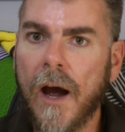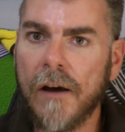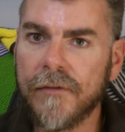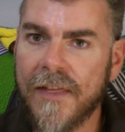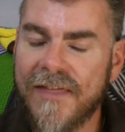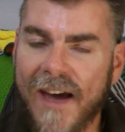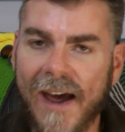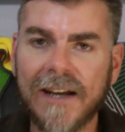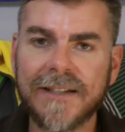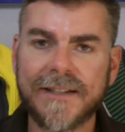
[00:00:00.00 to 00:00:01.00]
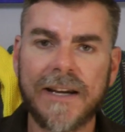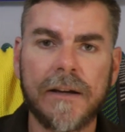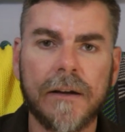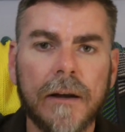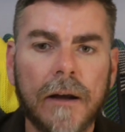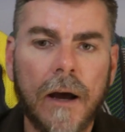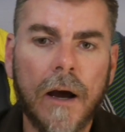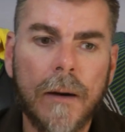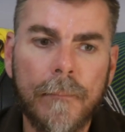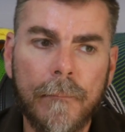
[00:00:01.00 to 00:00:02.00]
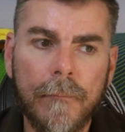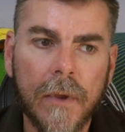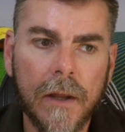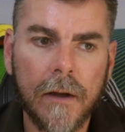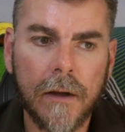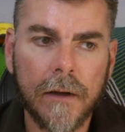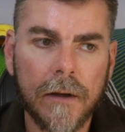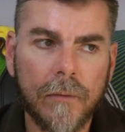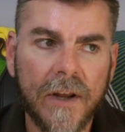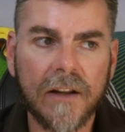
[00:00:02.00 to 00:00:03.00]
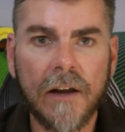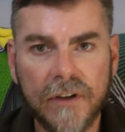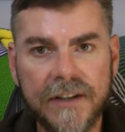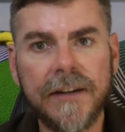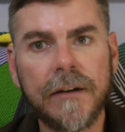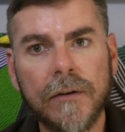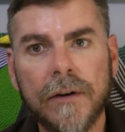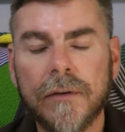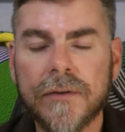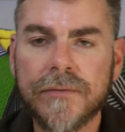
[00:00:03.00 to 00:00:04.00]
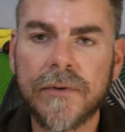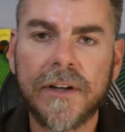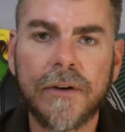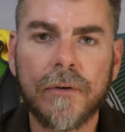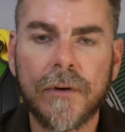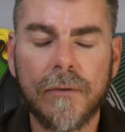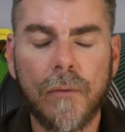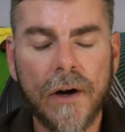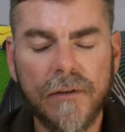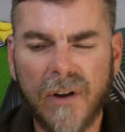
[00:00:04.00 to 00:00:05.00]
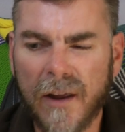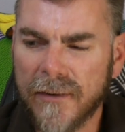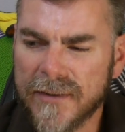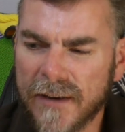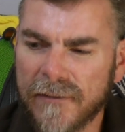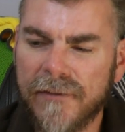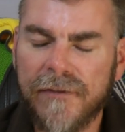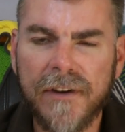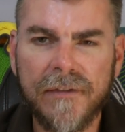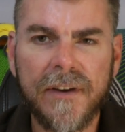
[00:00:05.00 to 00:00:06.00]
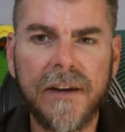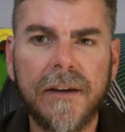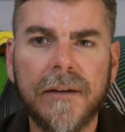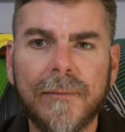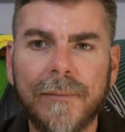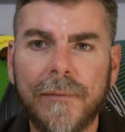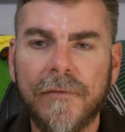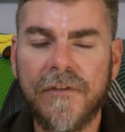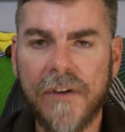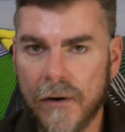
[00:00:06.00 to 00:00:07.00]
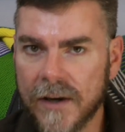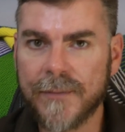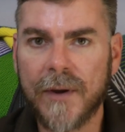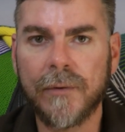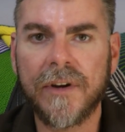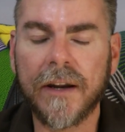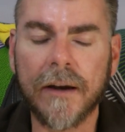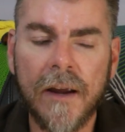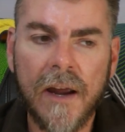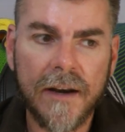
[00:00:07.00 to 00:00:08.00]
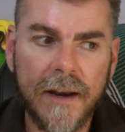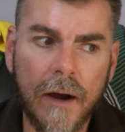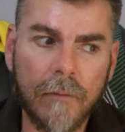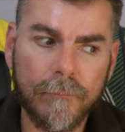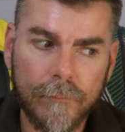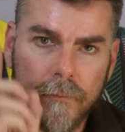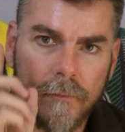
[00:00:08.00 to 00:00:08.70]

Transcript: after that, um, we had a lovely dinner and it was really wonderful. I think it was like 50 various people knitting. Now,